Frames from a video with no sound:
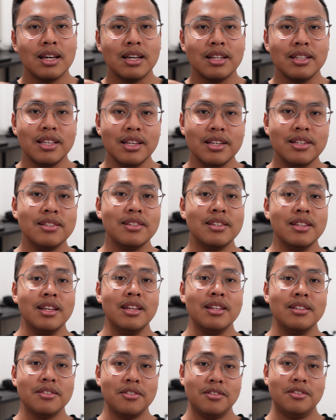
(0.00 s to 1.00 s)
this
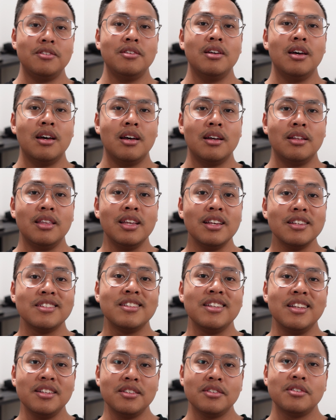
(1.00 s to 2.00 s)
needs
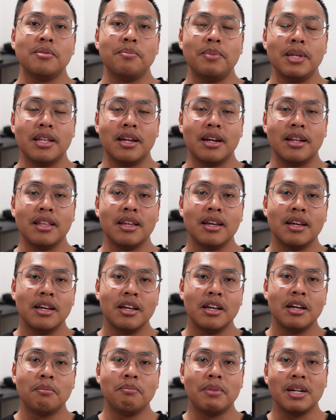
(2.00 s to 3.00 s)
to be done.
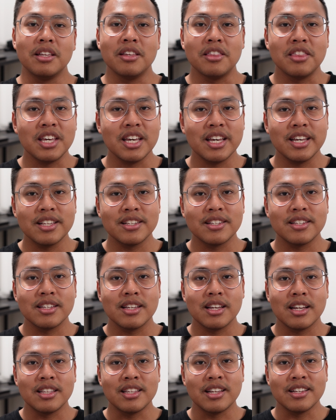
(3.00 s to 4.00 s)
But the thing
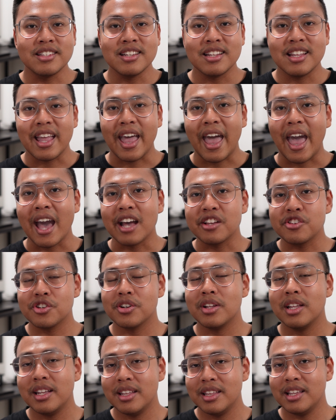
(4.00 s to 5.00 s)
is, does it
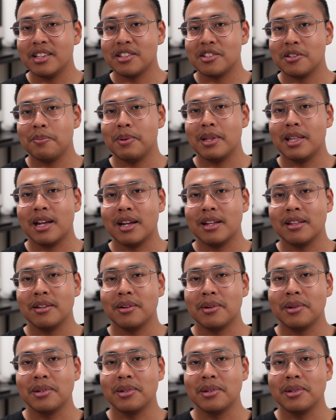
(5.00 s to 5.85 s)
actually needs to be done,